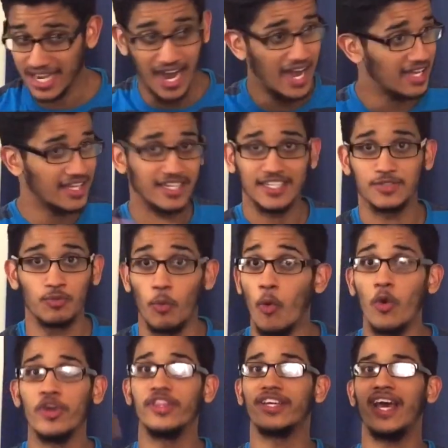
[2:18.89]
guy like it's
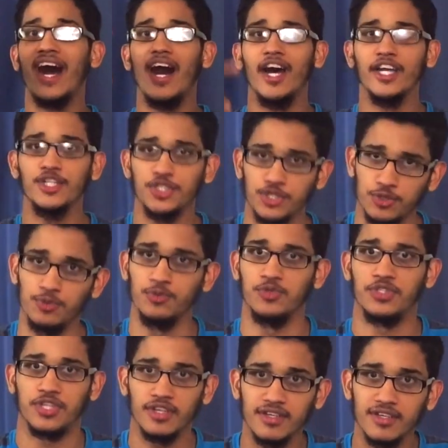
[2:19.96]
War of the Kaijus.